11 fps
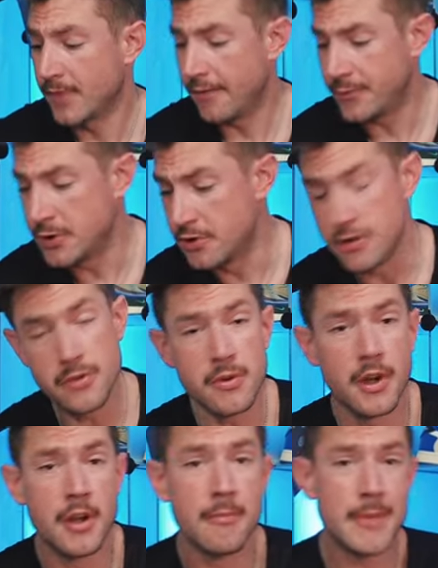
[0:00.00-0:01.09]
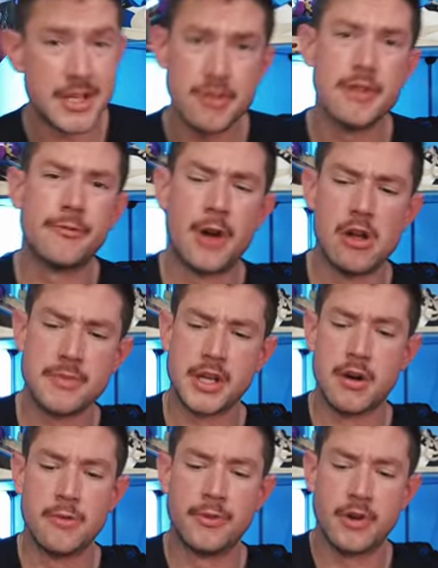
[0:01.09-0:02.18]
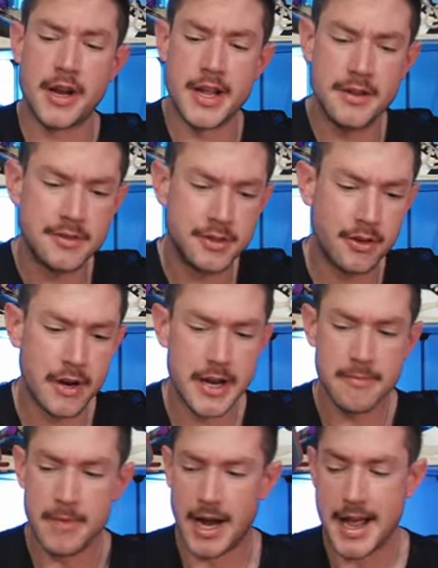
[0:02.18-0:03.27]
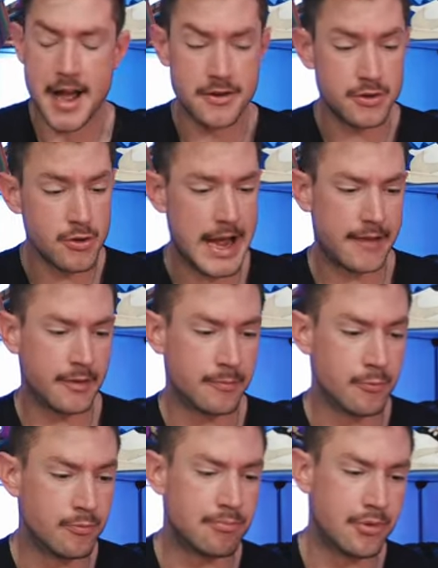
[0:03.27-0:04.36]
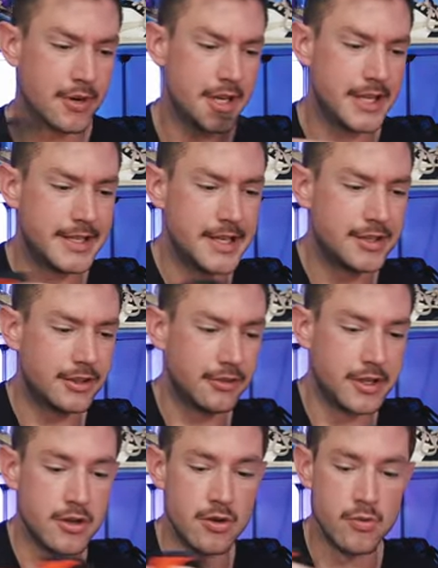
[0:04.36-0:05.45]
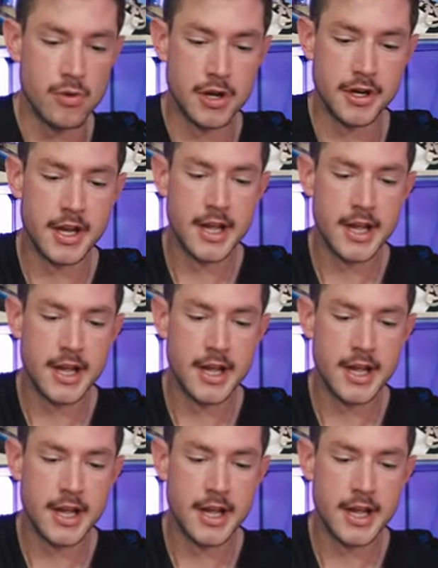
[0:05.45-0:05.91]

If you're new, make sure you're following me over on Instagram. I do have a pretty decently new one.